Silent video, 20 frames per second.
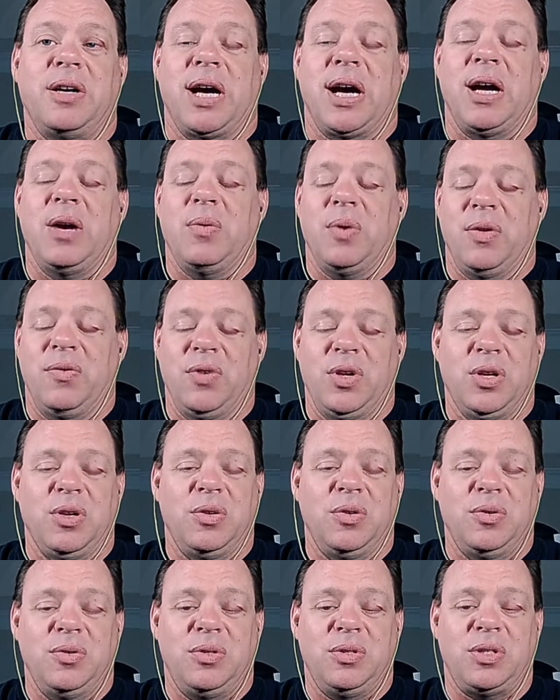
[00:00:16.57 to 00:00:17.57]
I
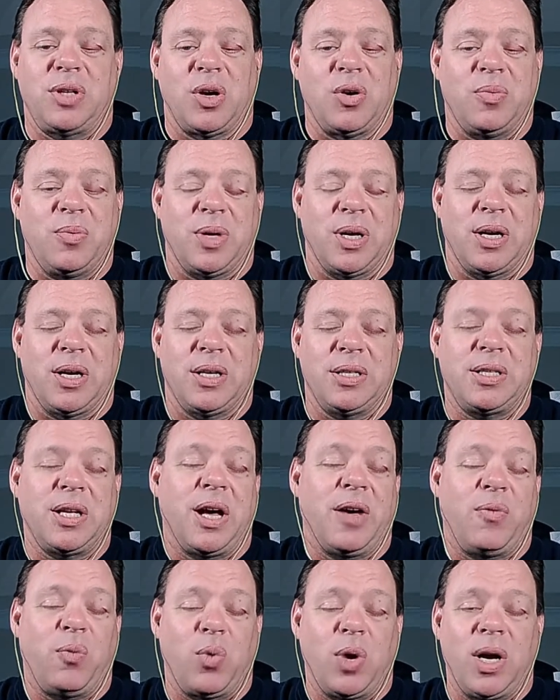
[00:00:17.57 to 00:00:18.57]
review so, uh,
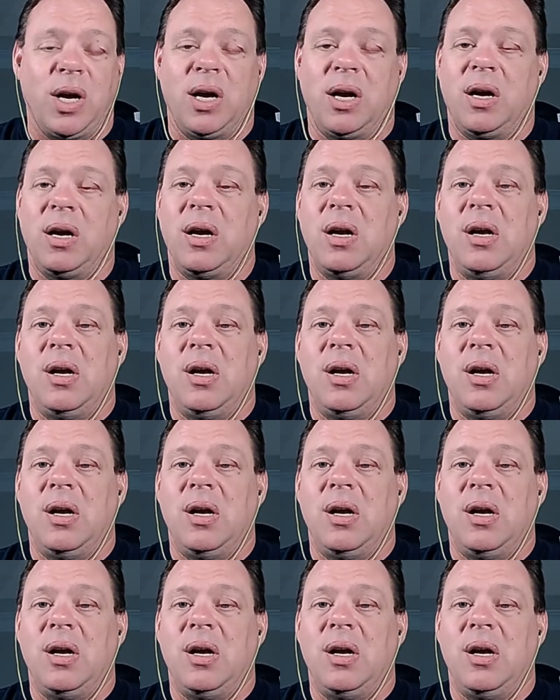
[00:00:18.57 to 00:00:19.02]
software,